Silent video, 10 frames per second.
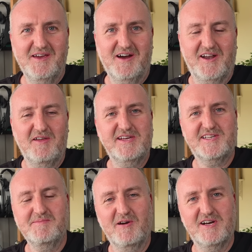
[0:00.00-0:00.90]
I know there's
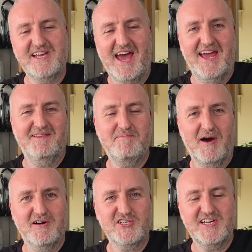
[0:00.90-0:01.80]
some guys out in
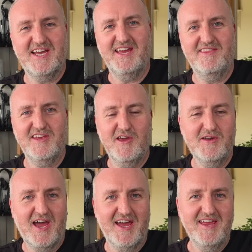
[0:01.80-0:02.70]
Berkshire in the
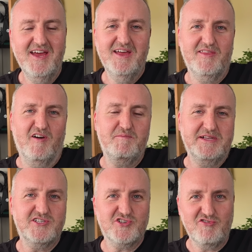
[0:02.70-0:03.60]
UK that have
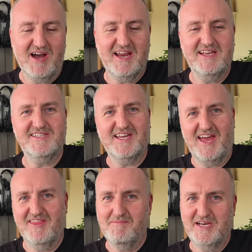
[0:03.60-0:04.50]
been struggling to
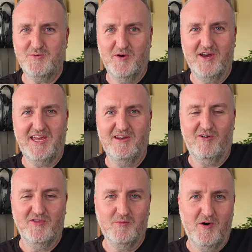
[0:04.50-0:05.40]
get the mesh working
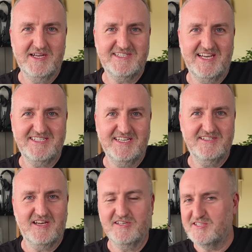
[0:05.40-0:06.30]
on the wide
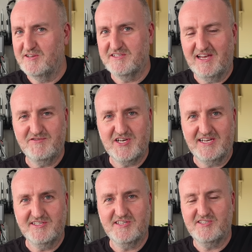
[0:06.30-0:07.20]
settings. As soon as they've
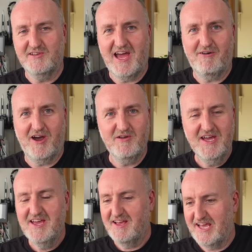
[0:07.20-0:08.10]
changed to narrow,
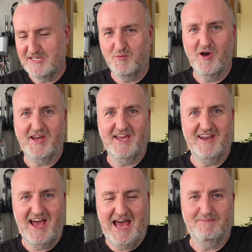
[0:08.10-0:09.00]
it's
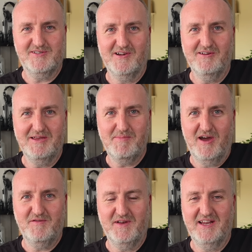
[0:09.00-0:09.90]
working absolutely
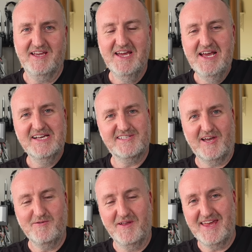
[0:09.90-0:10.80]
perfectly.
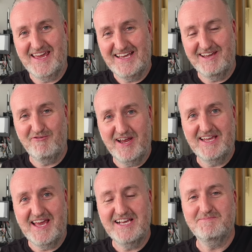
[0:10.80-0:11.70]
So it
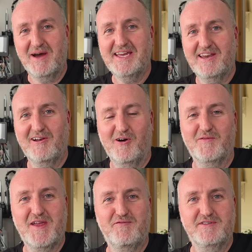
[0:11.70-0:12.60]
really is making a lot
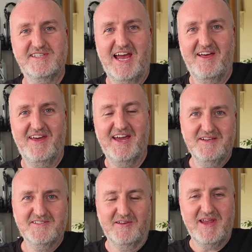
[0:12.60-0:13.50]
of difference out there.
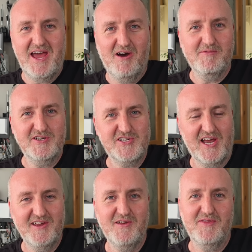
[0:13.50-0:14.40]
So now I'm going to show
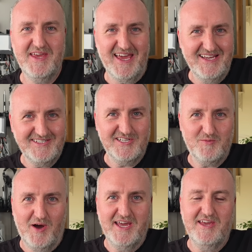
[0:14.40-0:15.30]
you the easiest
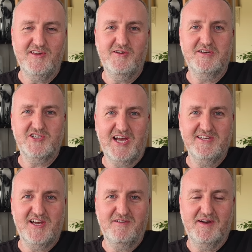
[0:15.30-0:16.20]
way you can
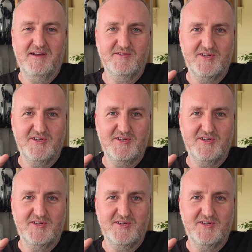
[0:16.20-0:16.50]
change over to